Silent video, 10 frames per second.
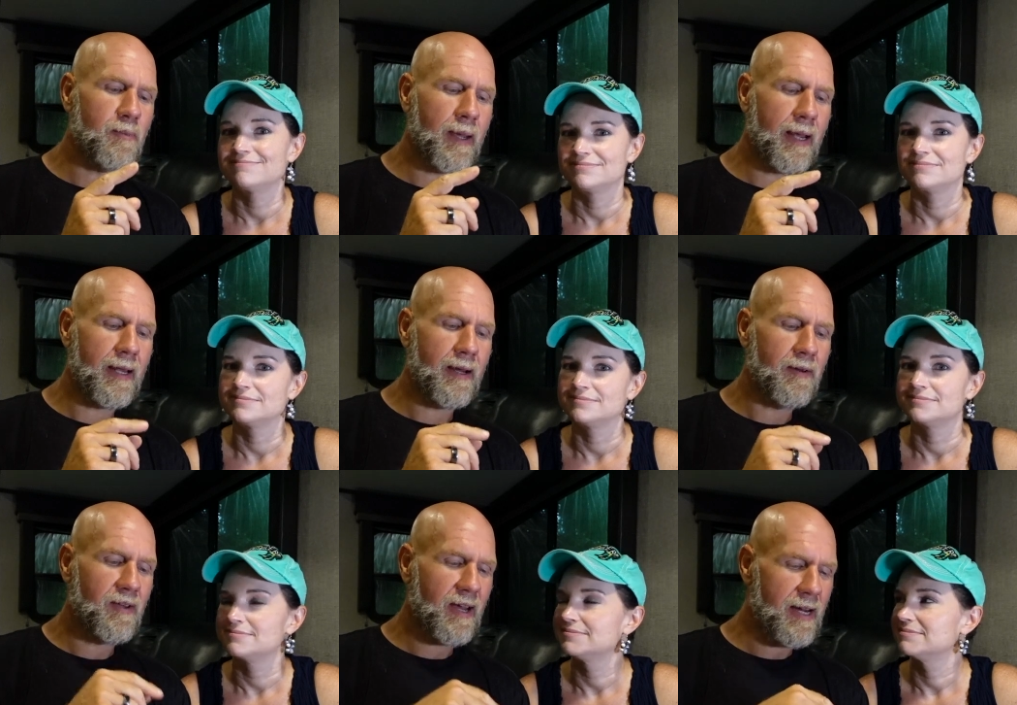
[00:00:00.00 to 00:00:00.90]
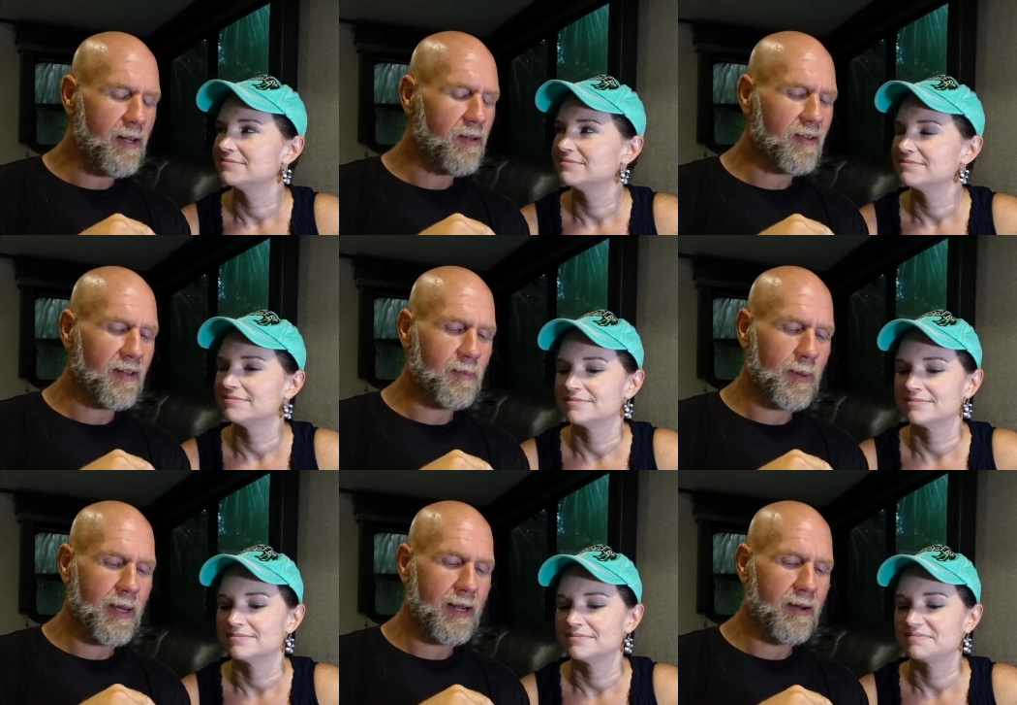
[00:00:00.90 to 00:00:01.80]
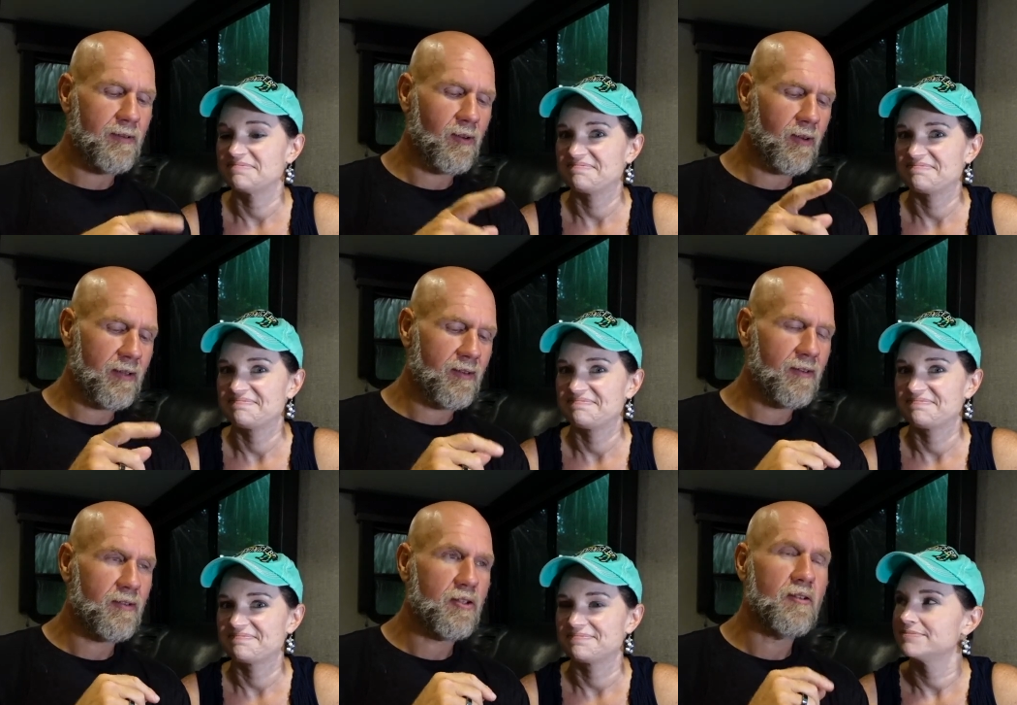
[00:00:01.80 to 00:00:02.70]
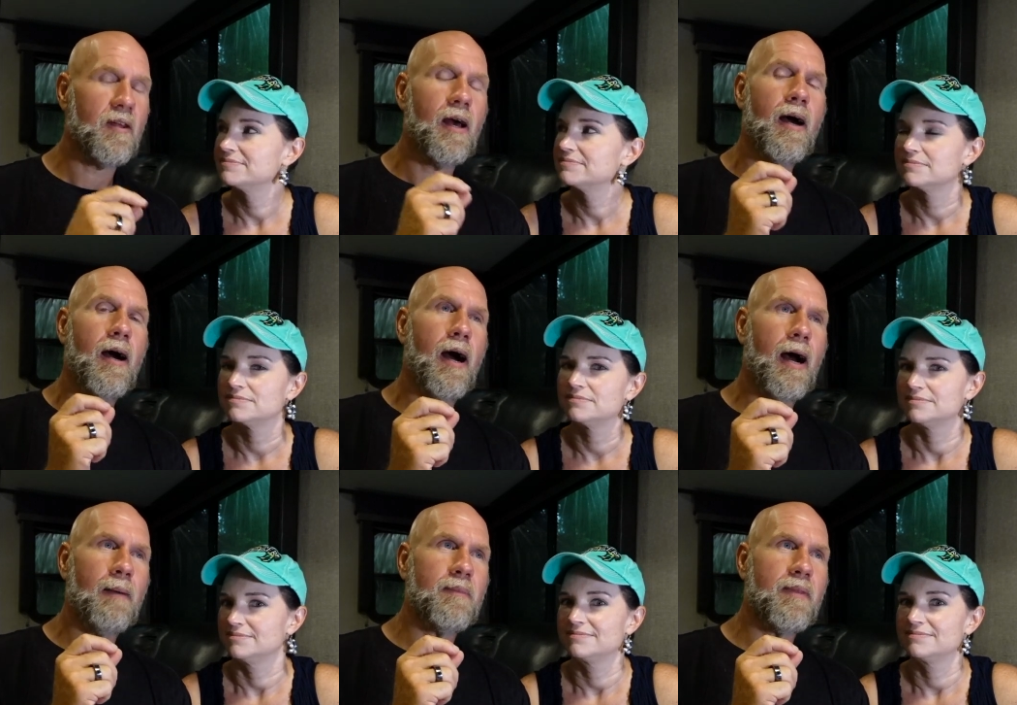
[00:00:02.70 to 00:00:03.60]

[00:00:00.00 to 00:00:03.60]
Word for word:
Speaker 1: SpaghettiOs. It kind of looks like SpaghettiOs, only it's sausages. I'm